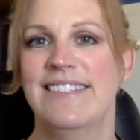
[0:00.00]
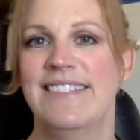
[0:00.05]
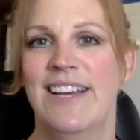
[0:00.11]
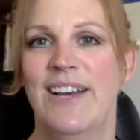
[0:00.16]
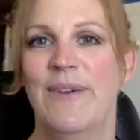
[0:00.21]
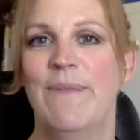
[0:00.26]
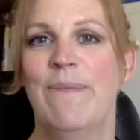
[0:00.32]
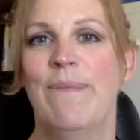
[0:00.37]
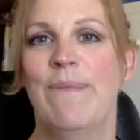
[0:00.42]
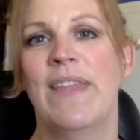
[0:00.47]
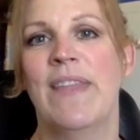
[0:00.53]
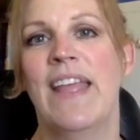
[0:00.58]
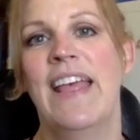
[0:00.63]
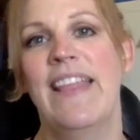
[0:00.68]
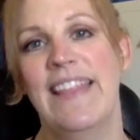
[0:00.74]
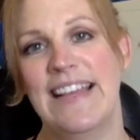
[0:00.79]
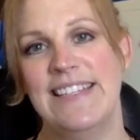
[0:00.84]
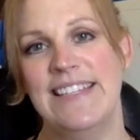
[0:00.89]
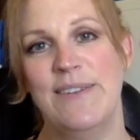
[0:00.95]
So
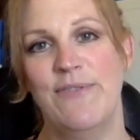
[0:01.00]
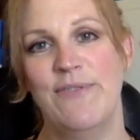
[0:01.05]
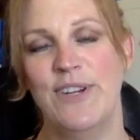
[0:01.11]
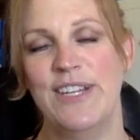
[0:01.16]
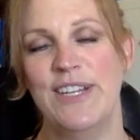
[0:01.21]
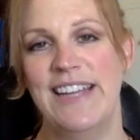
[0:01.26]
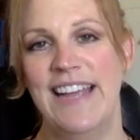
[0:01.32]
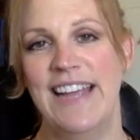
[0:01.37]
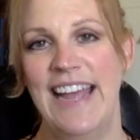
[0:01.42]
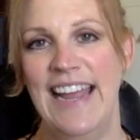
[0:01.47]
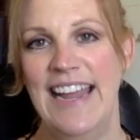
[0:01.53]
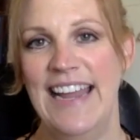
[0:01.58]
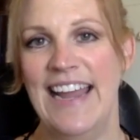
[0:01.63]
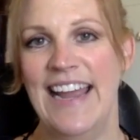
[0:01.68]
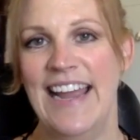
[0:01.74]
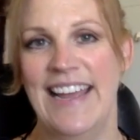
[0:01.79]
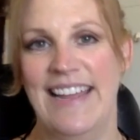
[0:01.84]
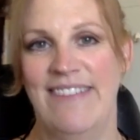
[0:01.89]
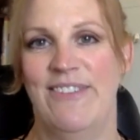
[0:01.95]
that's it for today,
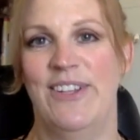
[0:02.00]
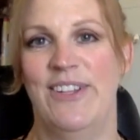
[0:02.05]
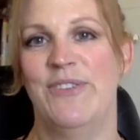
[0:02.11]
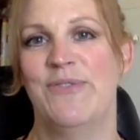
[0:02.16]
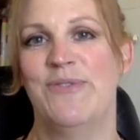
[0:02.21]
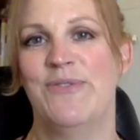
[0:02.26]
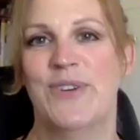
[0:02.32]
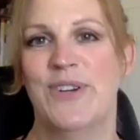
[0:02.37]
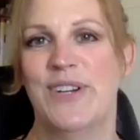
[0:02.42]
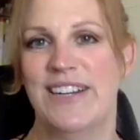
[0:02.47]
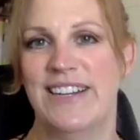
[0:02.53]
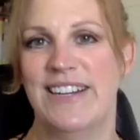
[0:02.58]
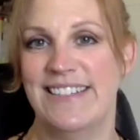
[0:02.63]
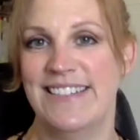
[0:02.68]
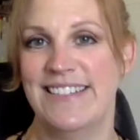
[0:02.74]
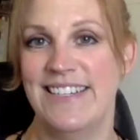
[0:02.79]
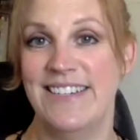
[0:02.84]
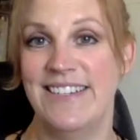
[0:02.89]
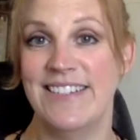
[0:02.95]
and we'll look forward
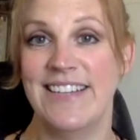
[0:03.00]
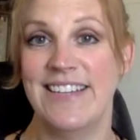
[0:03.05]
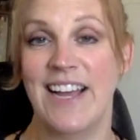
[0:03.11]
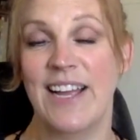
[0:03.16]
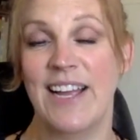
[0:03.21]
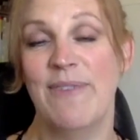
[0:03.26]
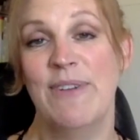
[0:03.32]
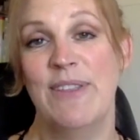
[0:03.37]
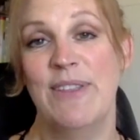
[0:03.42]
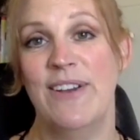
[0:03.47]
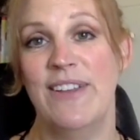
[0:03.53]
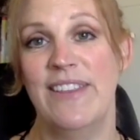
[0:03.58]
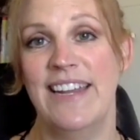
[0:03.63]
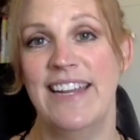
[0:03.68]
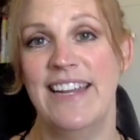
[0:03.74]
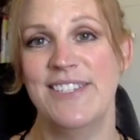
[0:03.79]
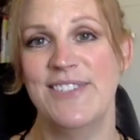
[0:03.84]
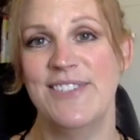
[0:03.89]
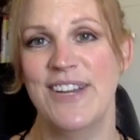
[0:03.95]
to talking with you on the
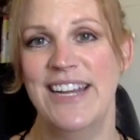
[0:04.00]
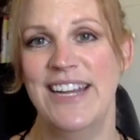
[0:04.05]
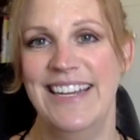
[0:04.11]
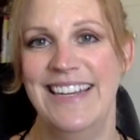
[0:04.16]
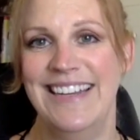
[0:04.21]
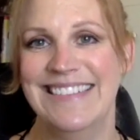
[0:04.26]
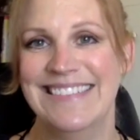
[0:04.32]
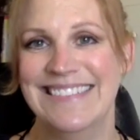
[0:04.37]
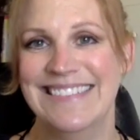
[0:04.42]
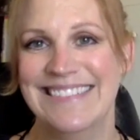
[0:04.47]
next training.